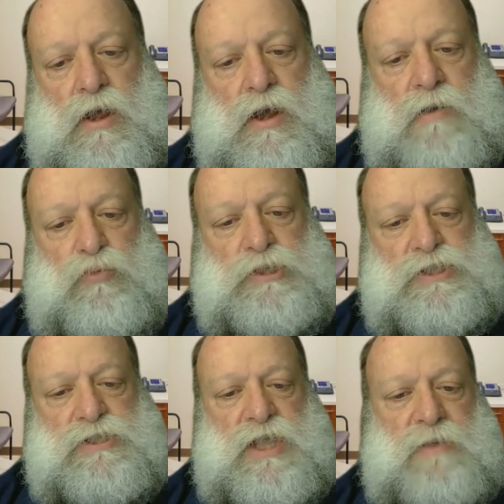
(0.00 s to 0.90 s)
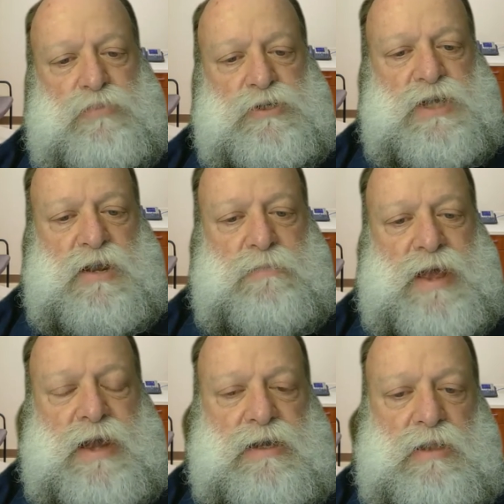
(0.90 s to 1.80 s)
which is then presented
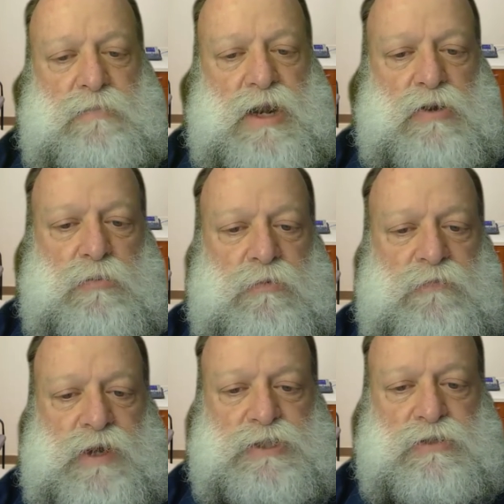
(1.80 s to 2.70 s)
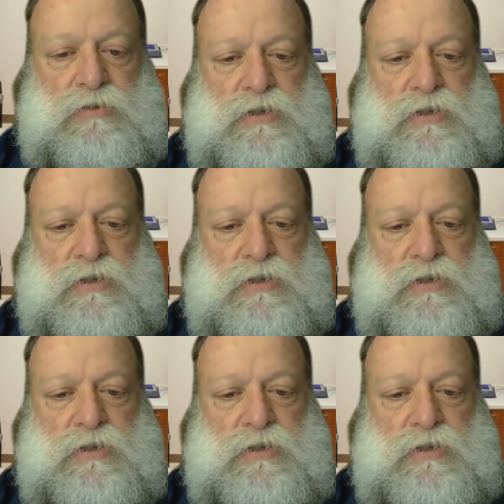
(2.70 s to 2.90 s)
back to the medical professional